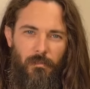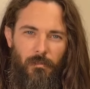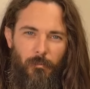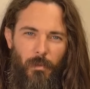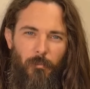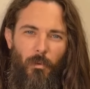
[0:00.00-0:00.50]

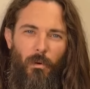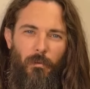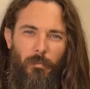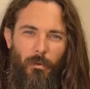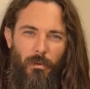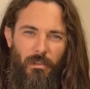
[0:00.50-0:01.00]
But more
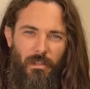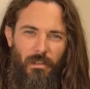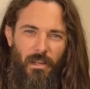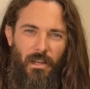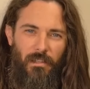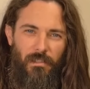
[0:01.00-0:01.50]
important than
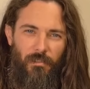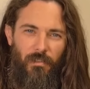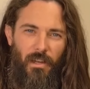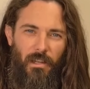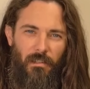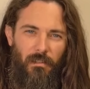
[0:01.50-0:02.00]
that is the
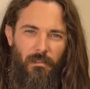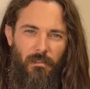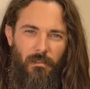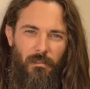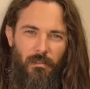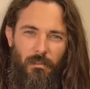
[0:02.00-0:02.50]
fact
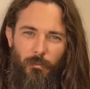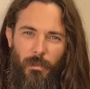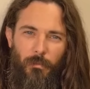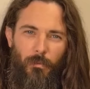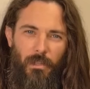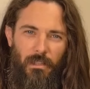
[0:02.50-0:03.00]
that we
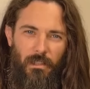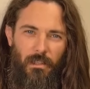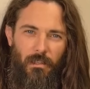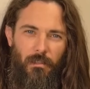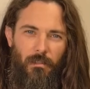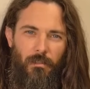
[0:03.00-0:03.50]

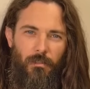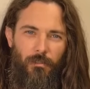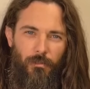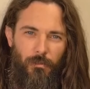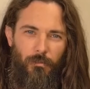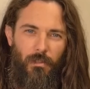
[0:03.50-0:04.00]
really,
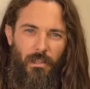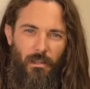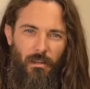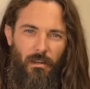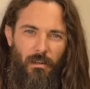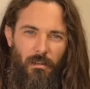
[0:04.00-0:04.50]
truly
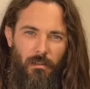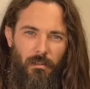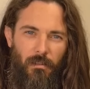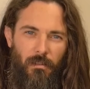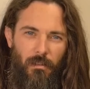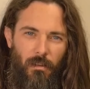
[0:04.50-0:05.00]
are
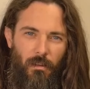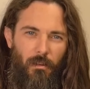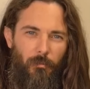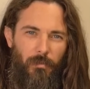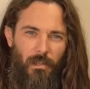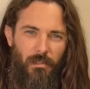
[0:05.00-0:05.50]
all
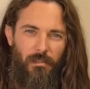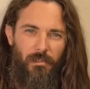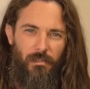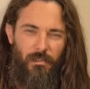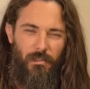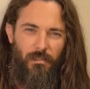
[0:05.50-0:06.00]
brothers and
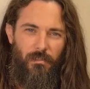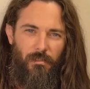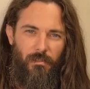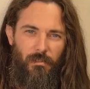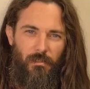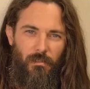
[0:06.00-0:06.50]

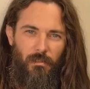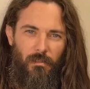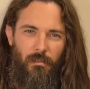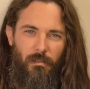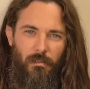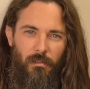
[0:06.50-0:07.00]
sisters,
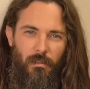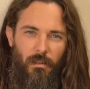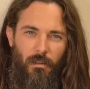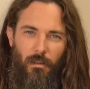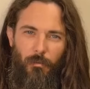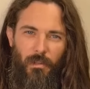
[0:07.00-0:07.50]
and
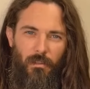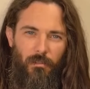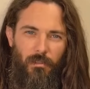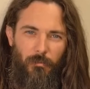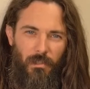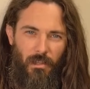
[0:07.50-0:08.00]
all we
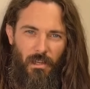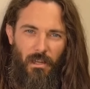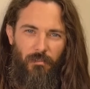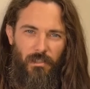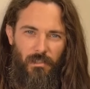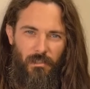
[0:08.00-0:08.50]
ultimately
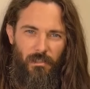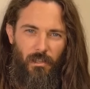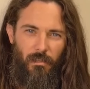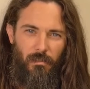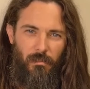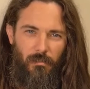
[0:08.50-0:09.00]
have is each
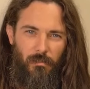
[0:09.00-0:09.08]
other.